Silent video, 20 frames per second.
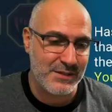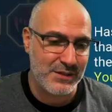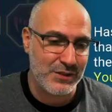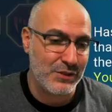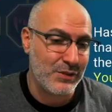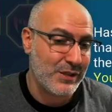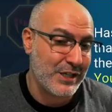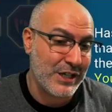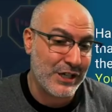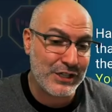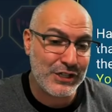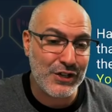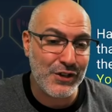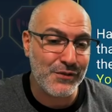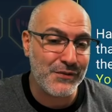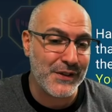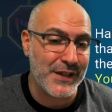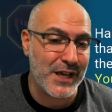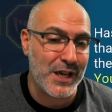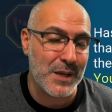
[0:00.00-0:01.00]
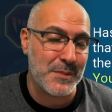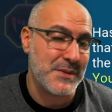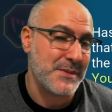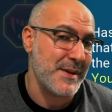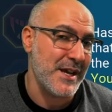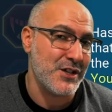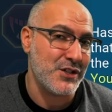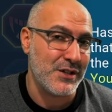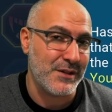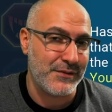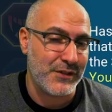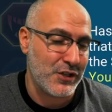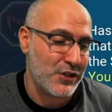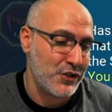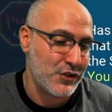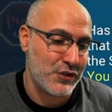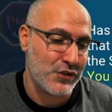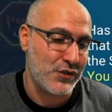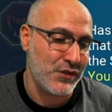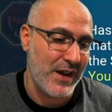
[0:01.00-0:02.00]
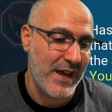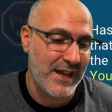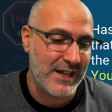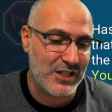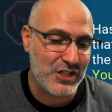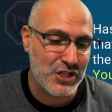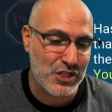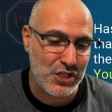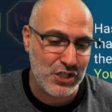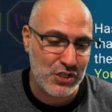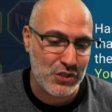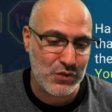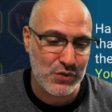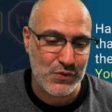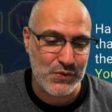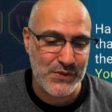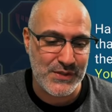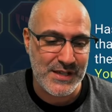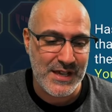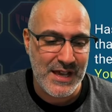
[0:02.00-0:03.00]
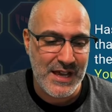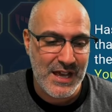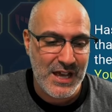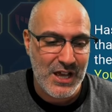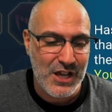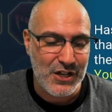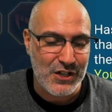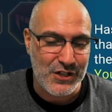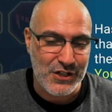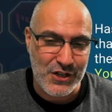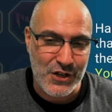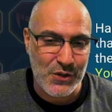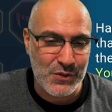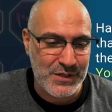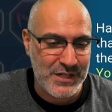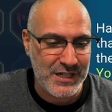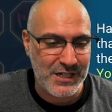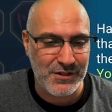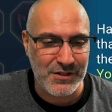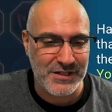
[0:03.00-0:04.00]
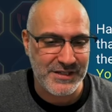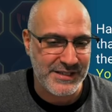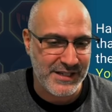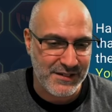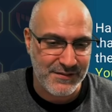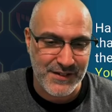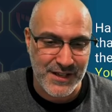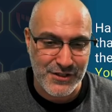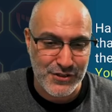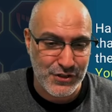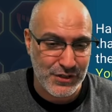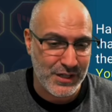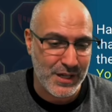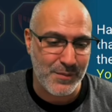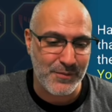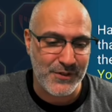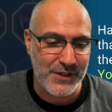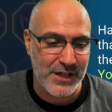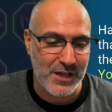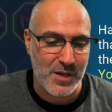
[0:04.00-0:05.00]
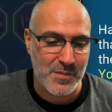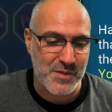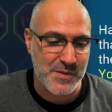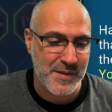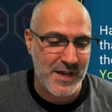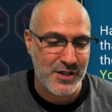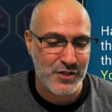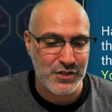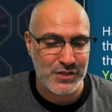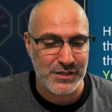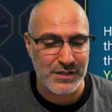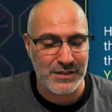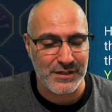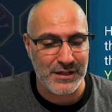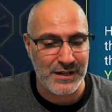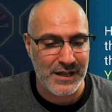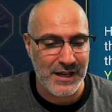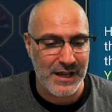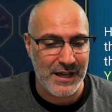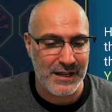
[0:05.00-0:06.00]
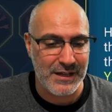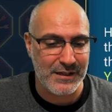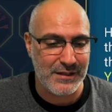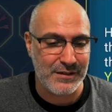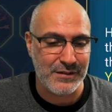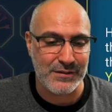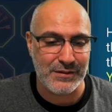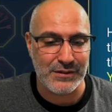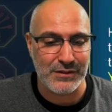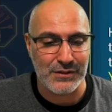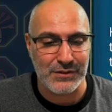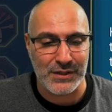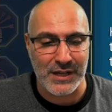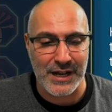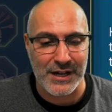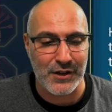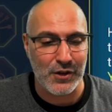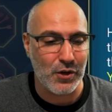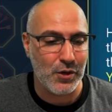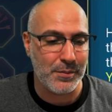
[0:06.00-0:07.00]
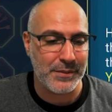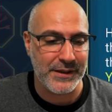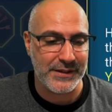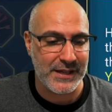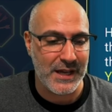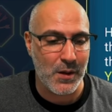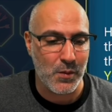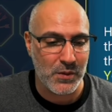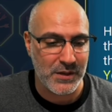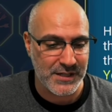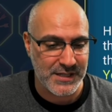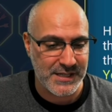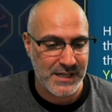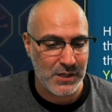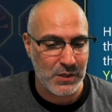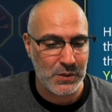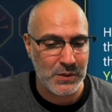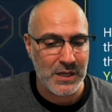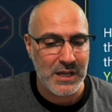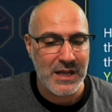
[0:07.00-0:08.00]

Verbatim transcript: You could go for the Helm Smasher. If you're just trying to use no decreased defense, you come for the Helm Smasher and you kind of hope that that works out.